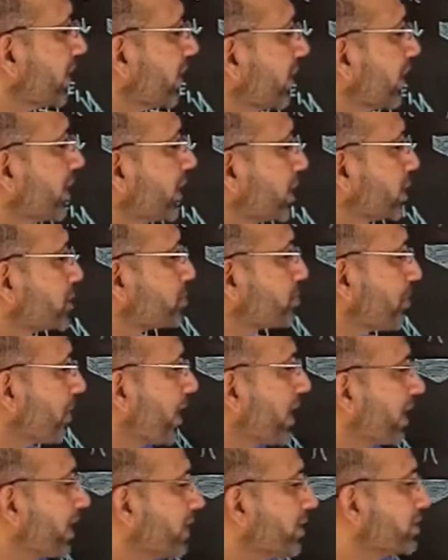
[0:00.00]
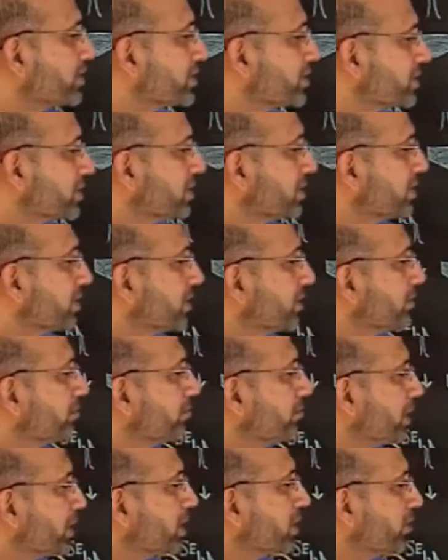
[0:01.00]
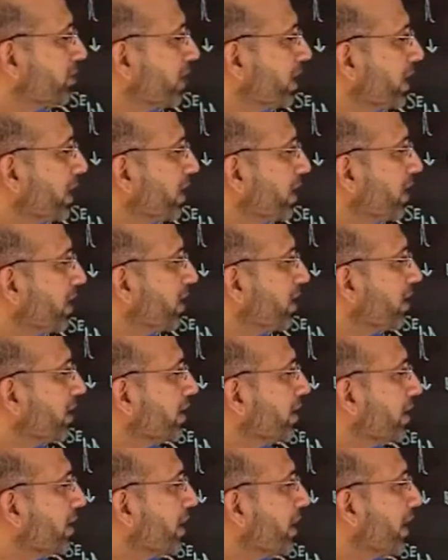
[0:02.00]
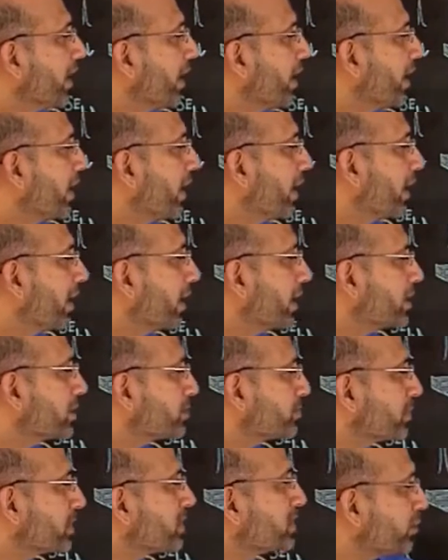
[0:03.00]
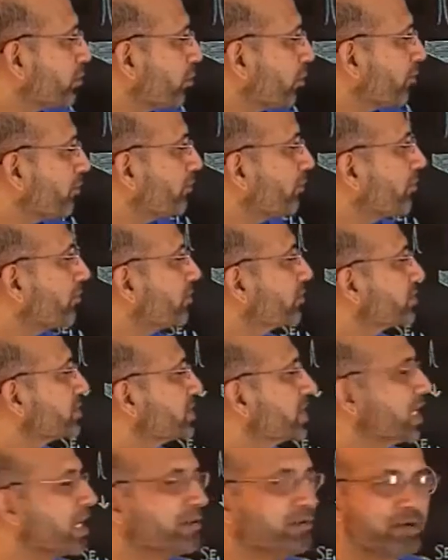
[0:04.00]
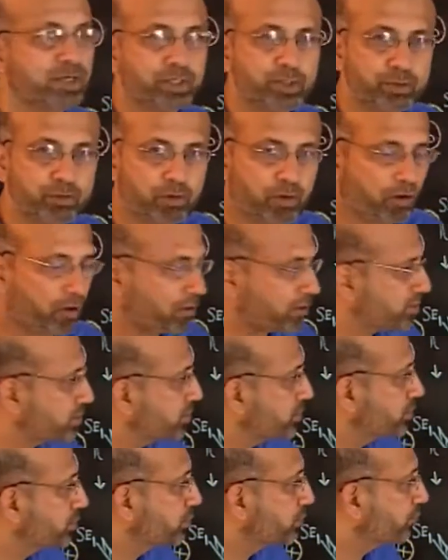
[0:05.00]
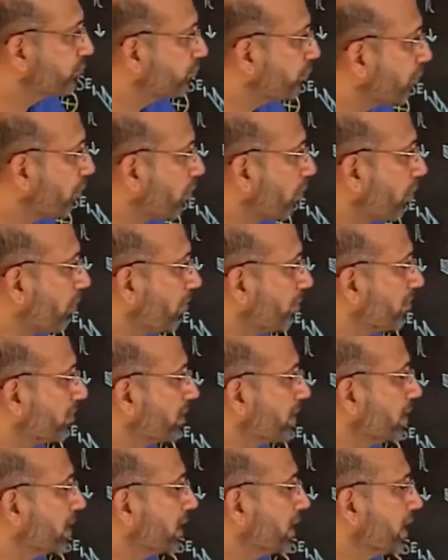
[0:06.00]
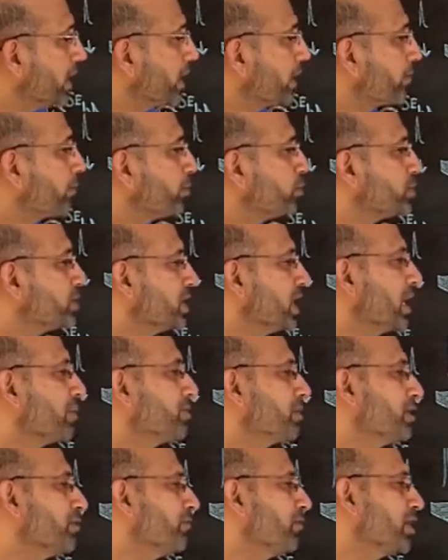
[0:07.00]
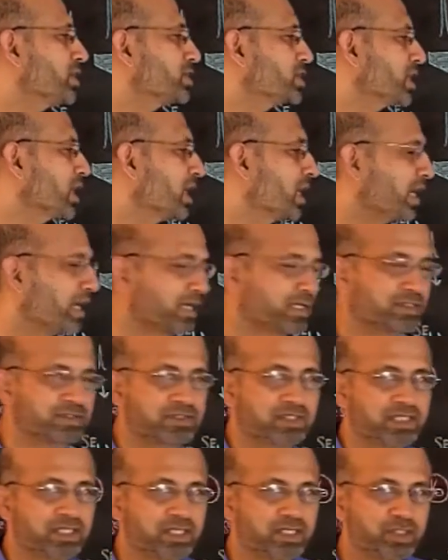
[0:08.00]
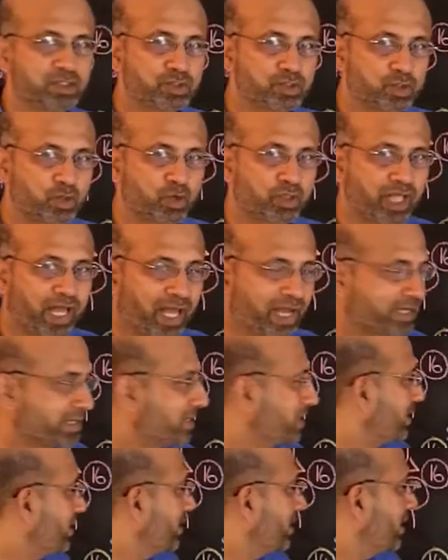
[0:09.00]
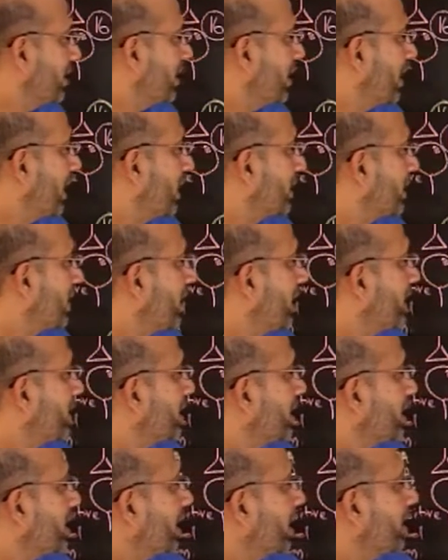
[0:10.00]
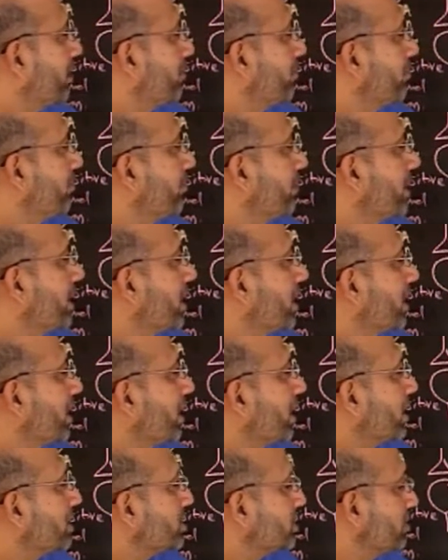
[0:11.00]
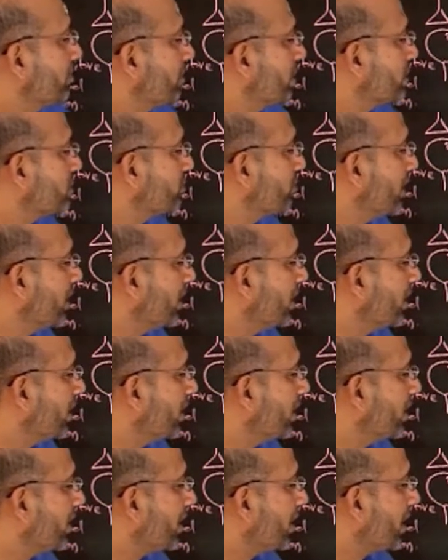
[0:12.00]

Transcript: dendritic spines between a set of CA1 neurons to form interpostsynaptic functional links, so that at a later time a regular stimulus will